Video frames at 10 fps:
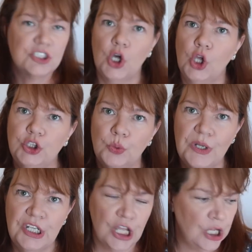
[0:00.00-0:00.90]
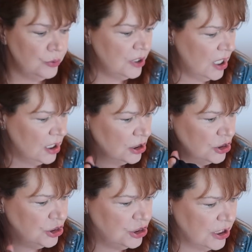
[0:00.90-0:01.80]
called the Winona
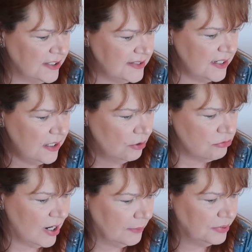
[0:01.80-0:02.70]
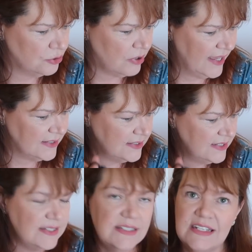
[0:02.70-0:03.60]
jersey wrap dress.
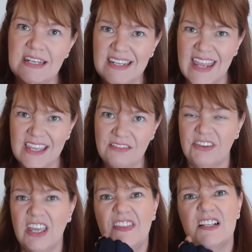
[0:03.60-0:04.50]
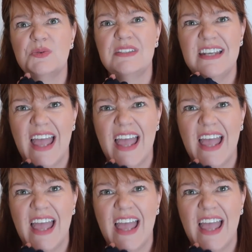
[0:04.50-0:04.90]
This is in a navy and this was an